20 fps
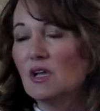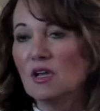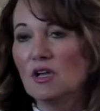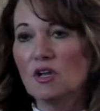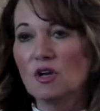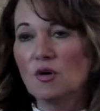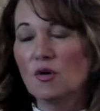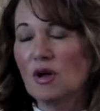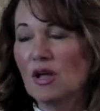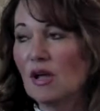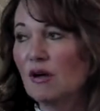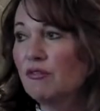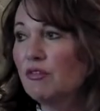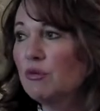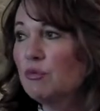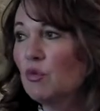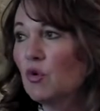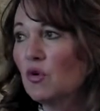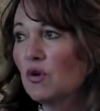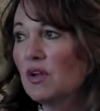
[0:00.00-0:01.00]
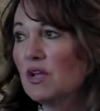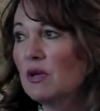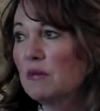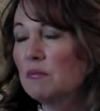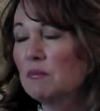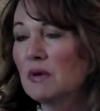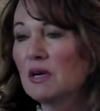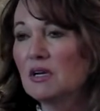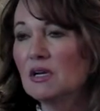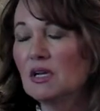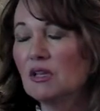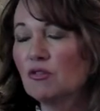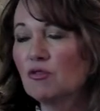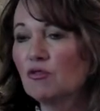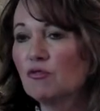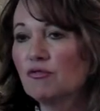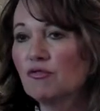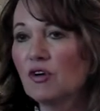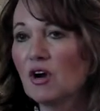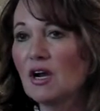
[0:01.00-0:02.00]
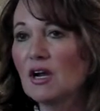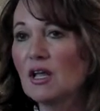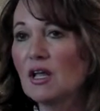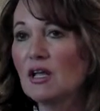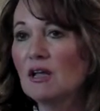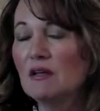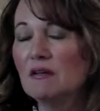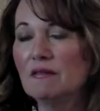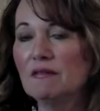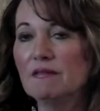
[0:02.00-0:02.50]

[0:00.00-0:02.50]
You know, every morning, Monday through Friday,